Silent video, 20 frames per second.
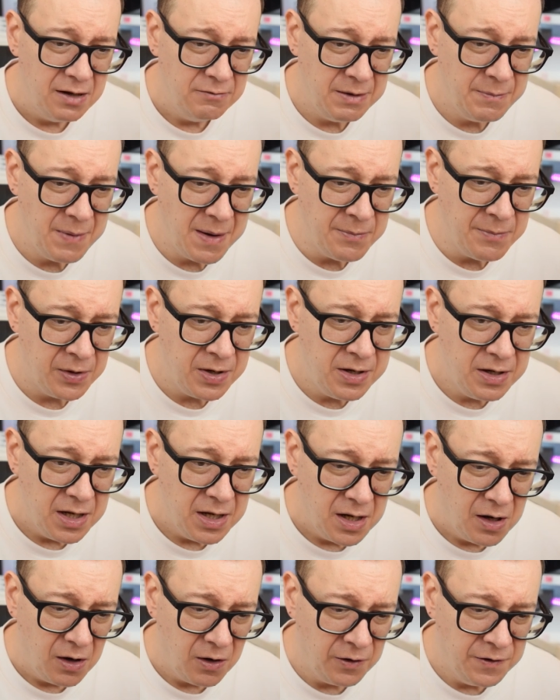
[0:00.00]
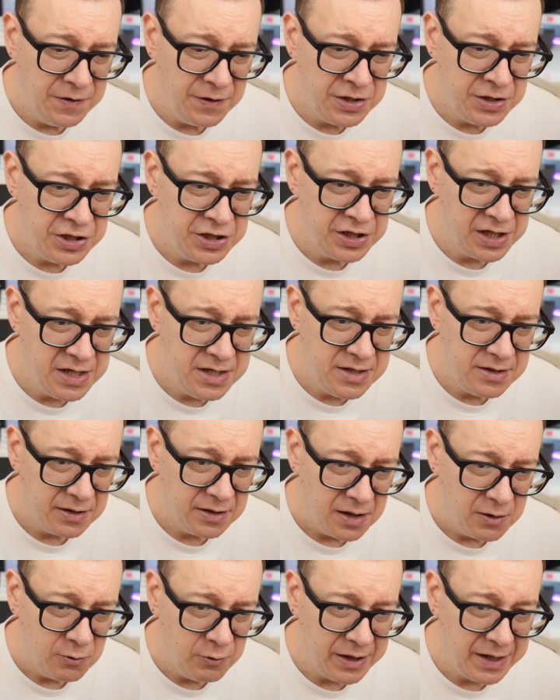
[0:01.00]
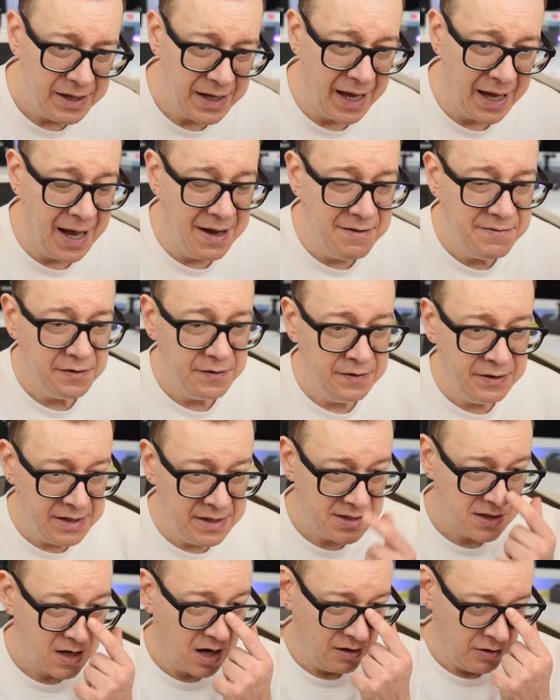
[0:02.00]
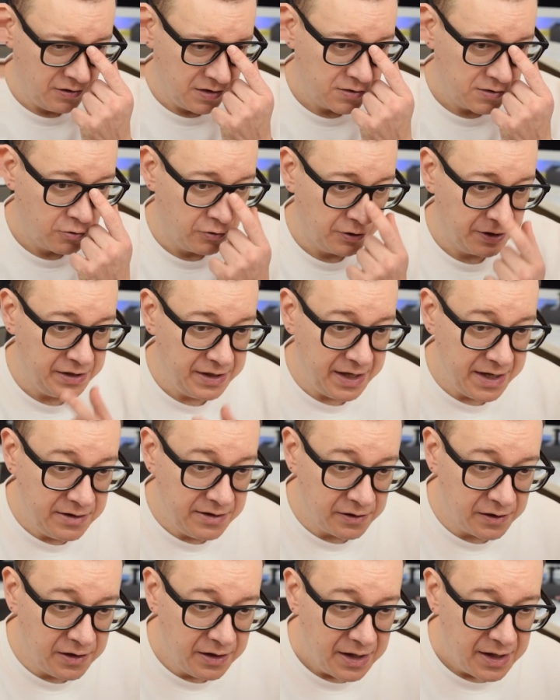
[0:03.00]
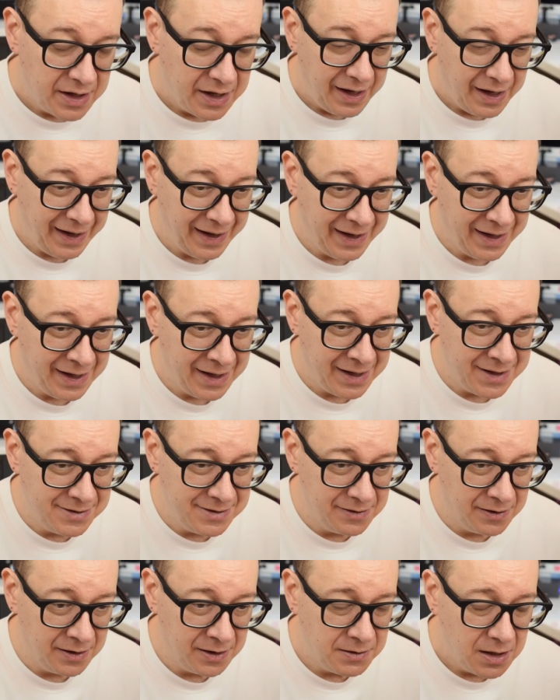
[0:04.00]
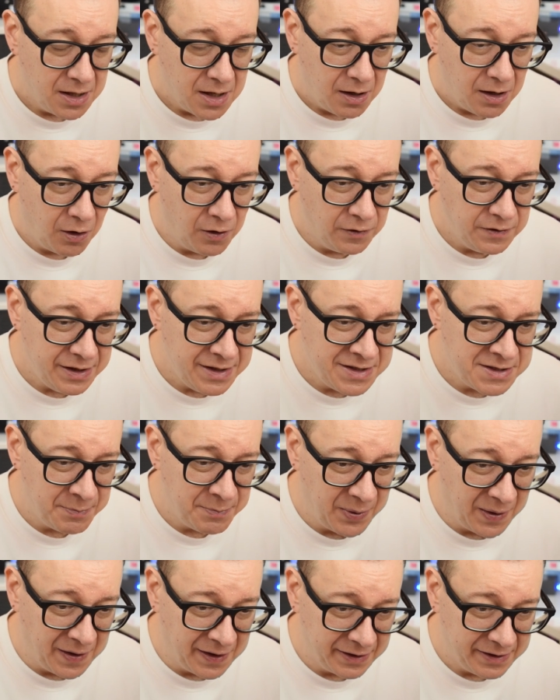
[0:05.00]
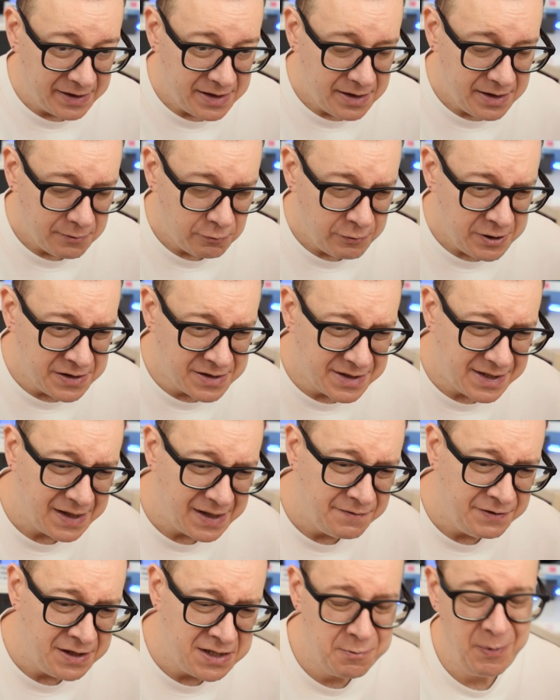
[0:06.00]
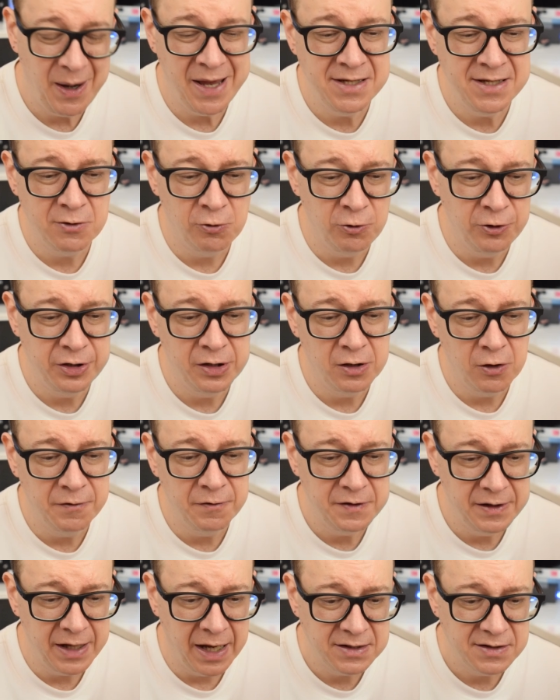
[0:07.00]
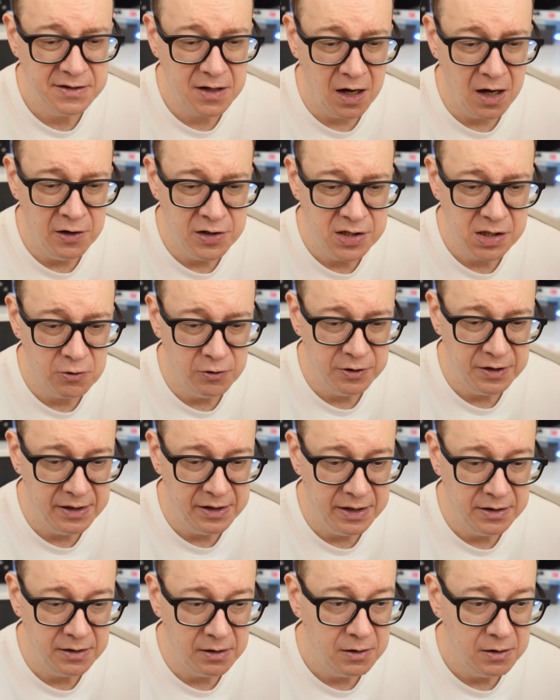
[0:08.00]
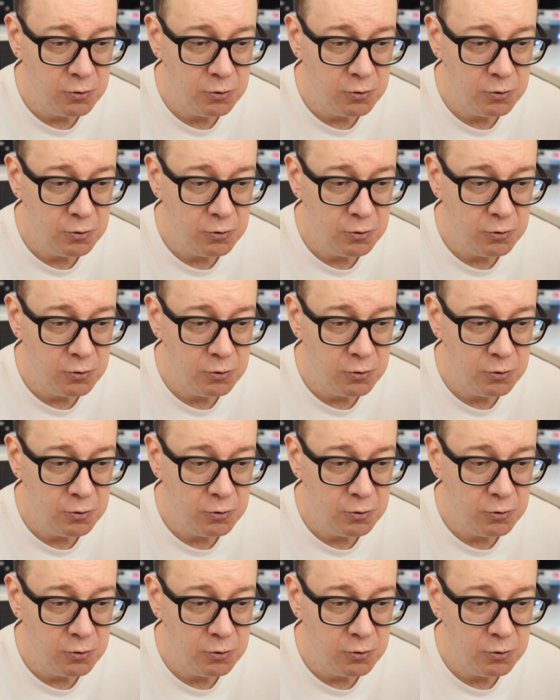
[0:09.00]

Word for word: Remember, on the sheet, we have this colors coordinator, and uh, on its body, we just have this placeholder of text color coordinator.